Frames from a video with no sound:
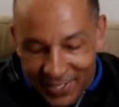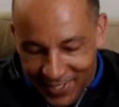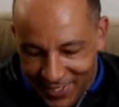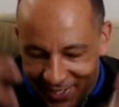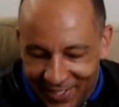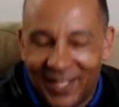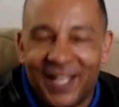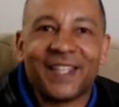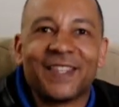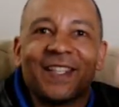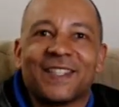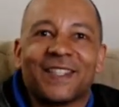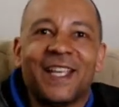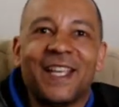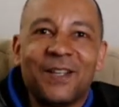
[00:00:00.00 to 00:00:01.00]
You like
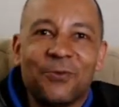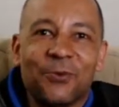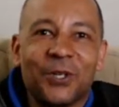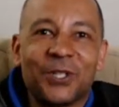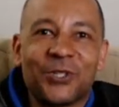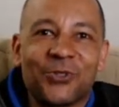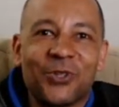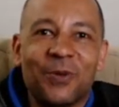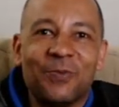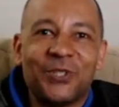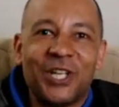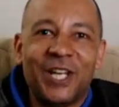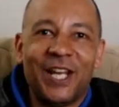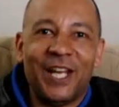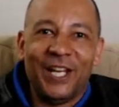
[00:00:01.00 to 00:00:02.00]
this, eh? Wardrobe
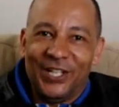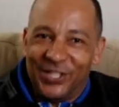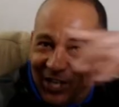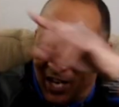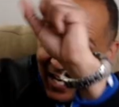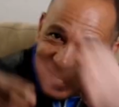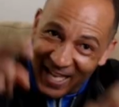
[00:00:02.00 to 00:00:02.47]
change.